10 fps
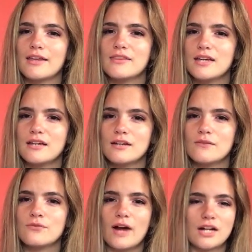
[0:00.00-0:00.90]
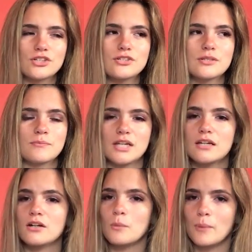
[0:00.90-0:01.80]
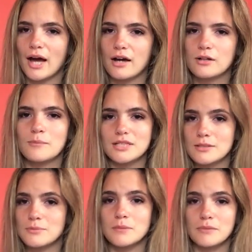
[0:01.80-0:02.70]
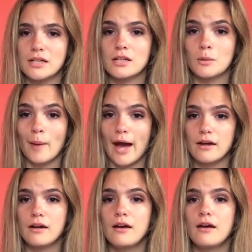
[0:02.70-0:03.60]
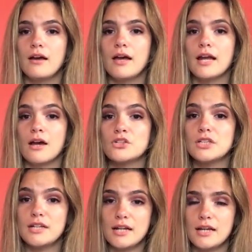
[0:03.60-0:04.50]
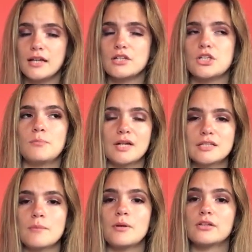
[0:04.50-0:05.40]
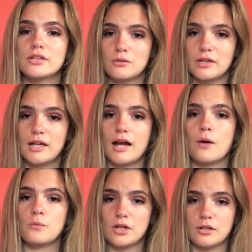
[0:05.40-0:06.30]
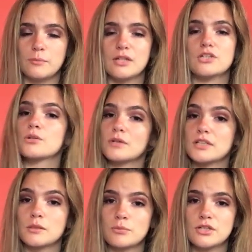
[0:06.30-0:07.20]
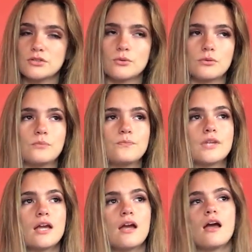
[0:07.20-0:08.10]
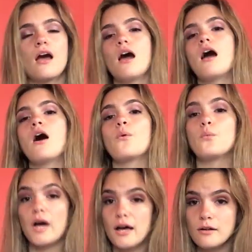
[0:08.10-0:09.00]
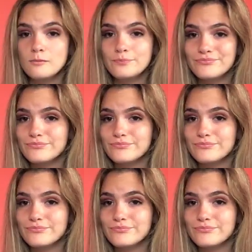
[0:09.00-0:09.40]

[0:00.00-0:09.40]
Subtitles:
I think, fractured something in her back or messed up something in her back. And how she did it is she picked up a little kid at work because she worked at the preschool. Well,